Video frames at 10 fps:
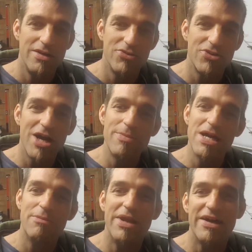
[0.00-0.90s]
So coming
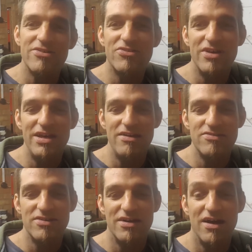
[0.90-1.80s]
up next
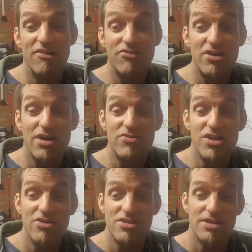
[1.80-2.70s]
is a song I've
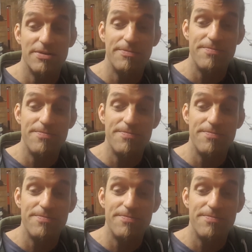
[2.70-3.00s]
chosen,